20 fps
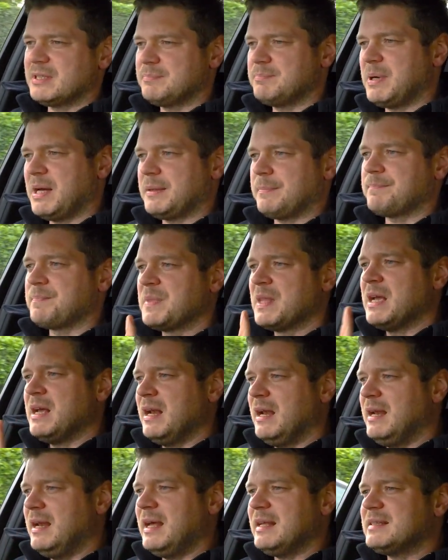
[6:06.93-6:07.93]
But
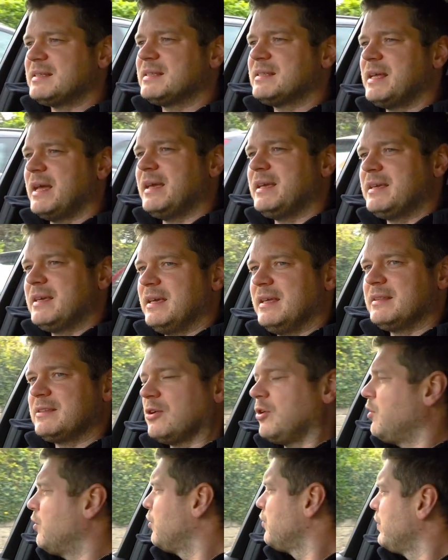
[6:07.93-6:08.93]
let's take it
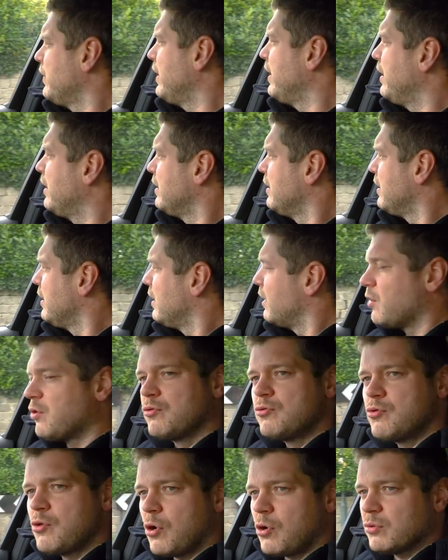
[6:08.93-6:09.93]
on a
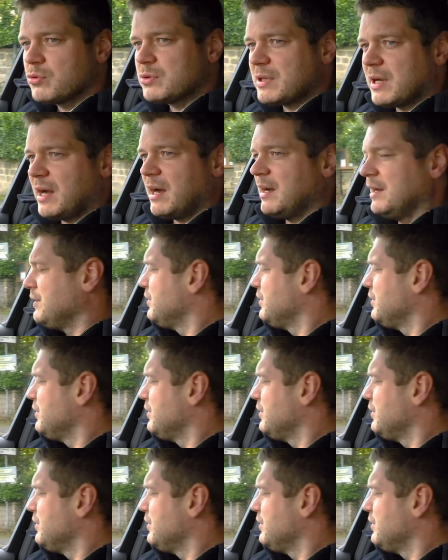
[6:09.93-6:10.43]
road I